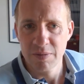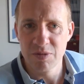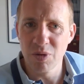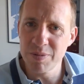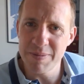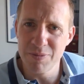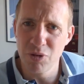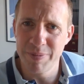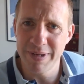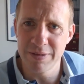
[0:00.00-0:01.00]
Talk a bit
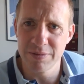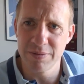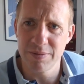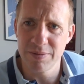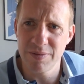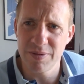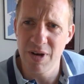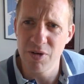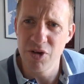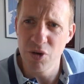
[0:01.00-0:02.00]
more about,
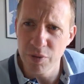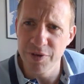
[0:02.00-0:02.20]
your